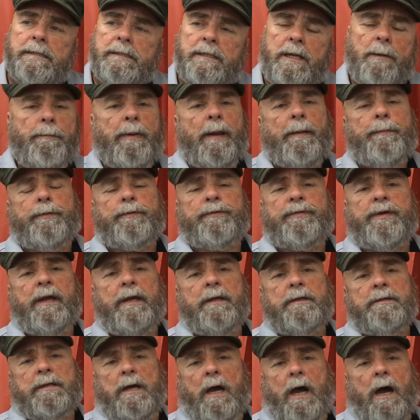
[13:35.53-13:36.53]
Some people
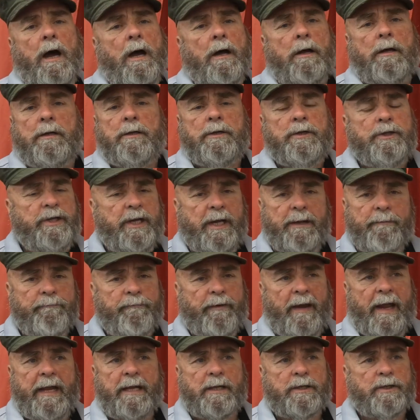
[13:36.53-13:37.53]
says,
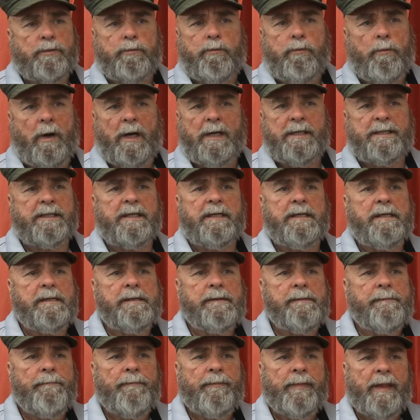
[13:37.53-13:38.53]
Jim Vance wasn't
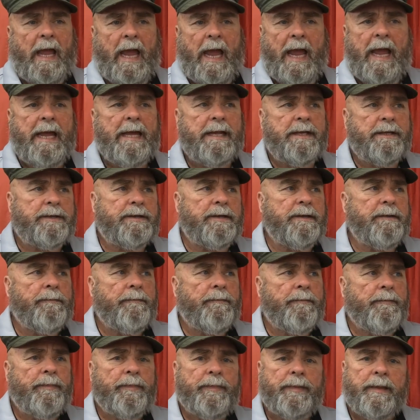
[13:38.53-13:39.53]
at
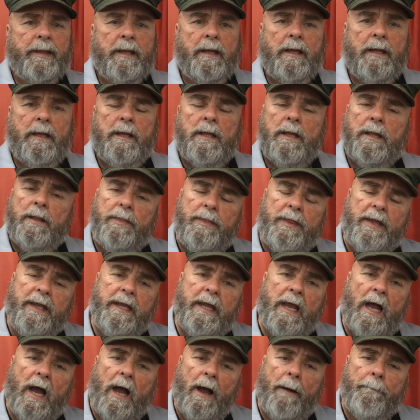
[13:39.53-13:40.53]

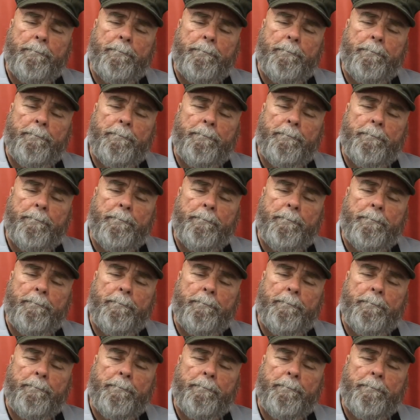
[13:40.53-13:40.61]
the